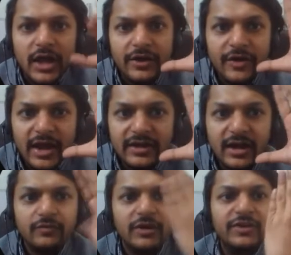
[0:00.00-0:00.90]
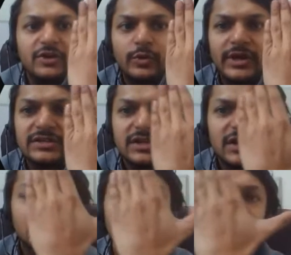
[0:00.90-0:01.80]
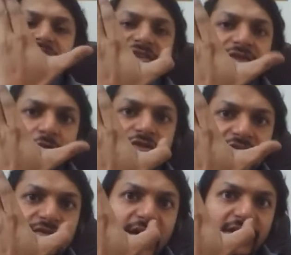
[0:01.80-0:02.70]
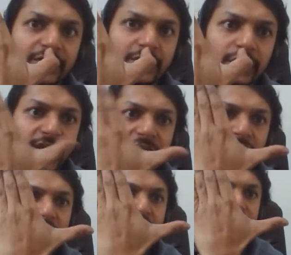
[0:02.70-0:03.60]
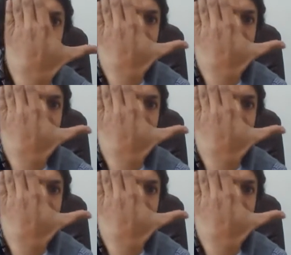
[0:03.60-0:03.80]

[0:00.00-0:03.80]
in right hand, what we do is, this is the velocity vector. Okay. So